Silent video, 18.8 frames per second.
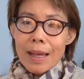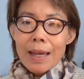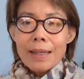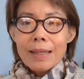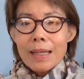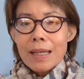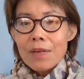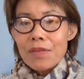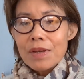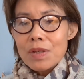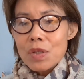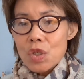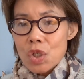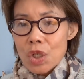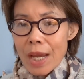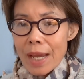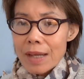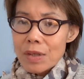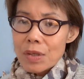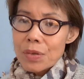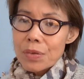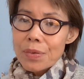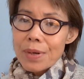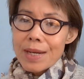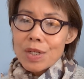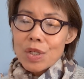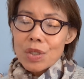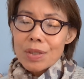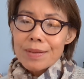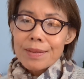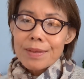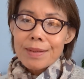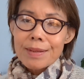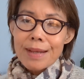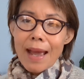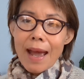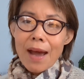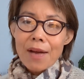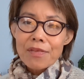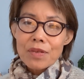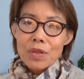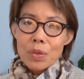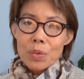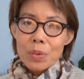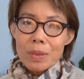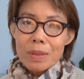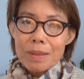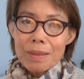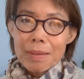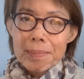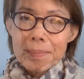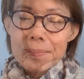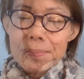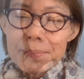and even generations afterward.